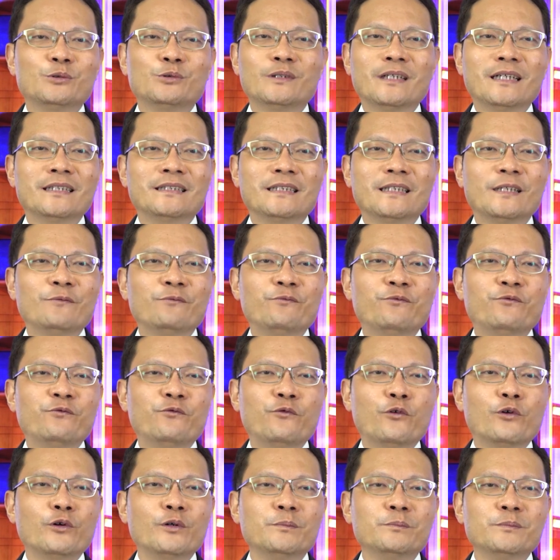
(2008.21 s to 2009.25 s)
do not
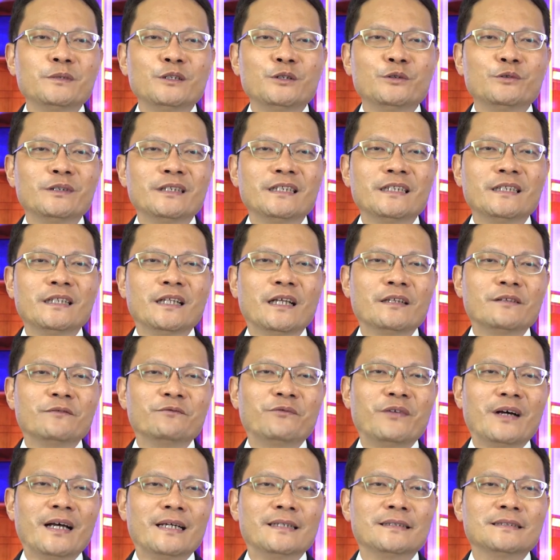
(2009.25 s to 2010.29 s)
inform you in
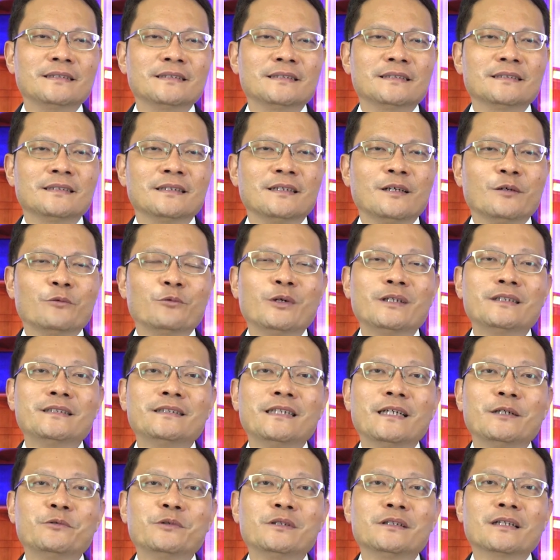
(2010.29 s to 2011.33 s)
advance
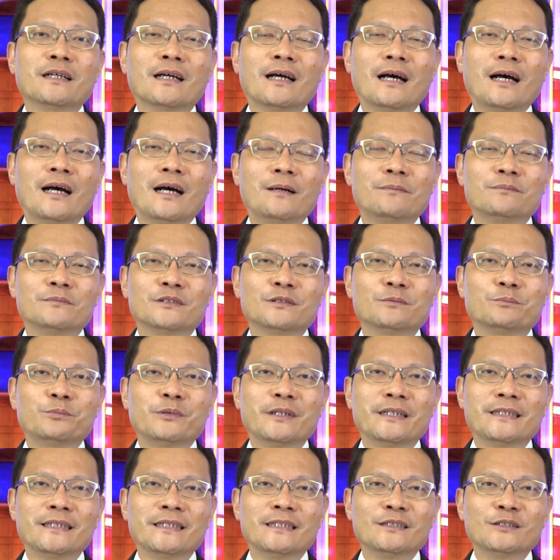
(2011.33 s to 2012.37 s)
when they will come to
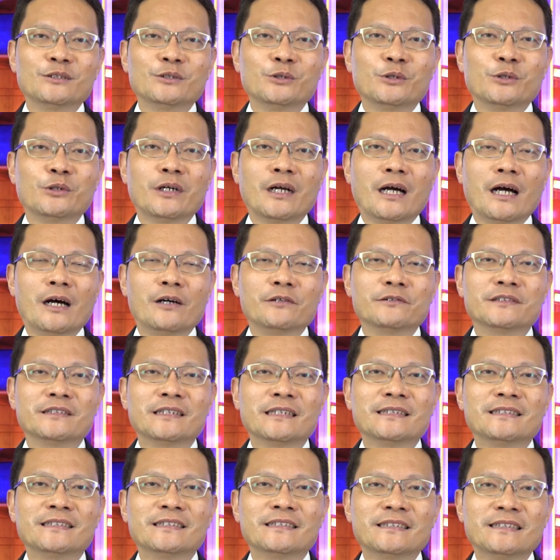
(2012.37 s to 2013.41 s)
break into your house
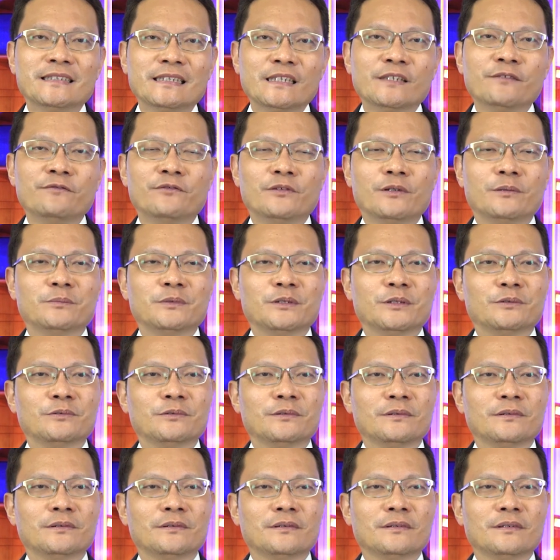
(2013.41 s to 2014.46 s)
and steal from
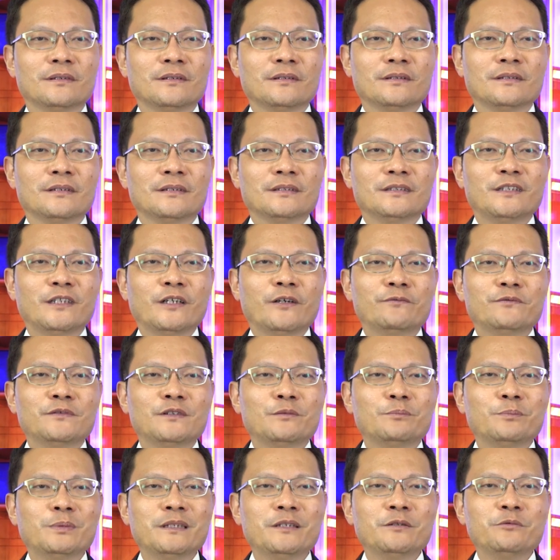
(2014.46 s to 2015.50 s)
you. You have
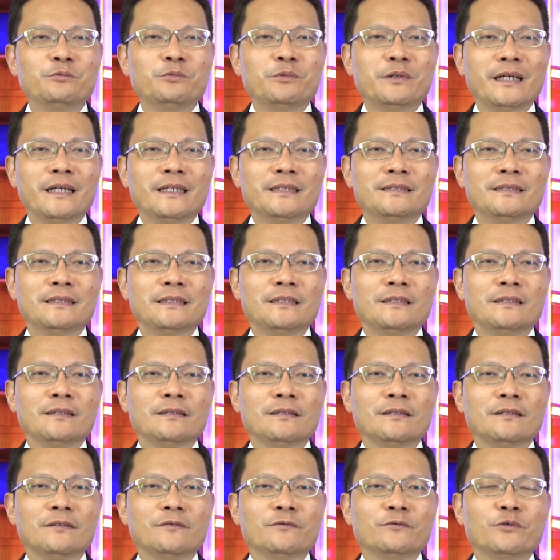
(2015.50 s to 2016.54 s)
to be
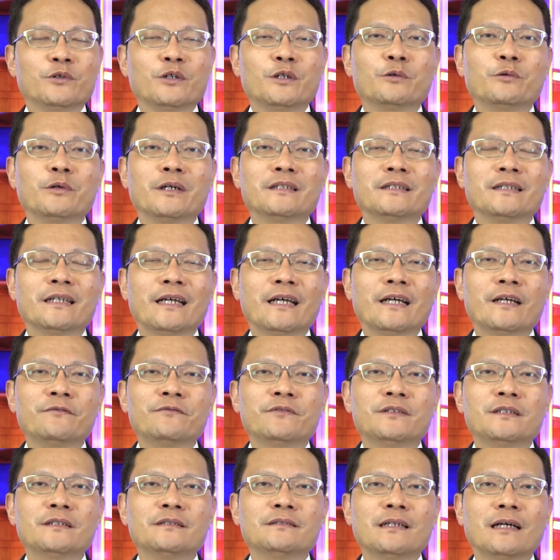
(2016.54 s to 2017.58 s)
ready for
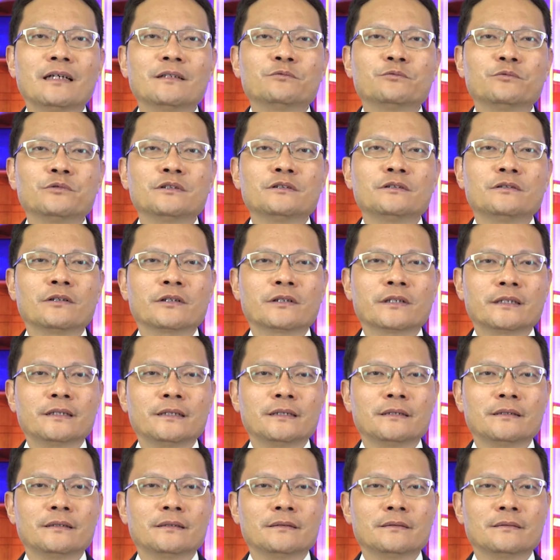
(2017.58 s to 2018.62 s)
whenever that would
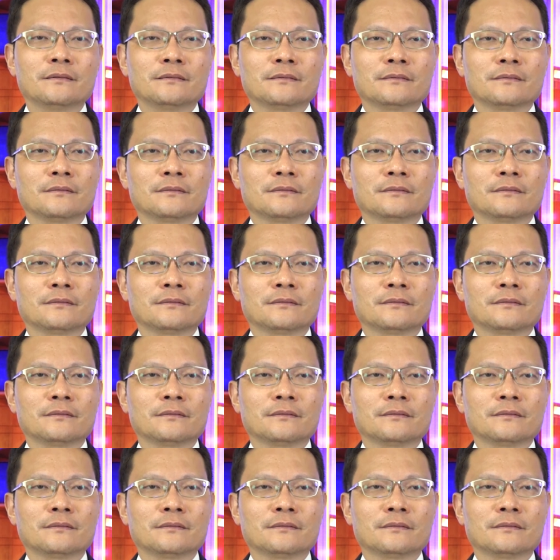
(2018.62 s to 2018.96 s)
occur.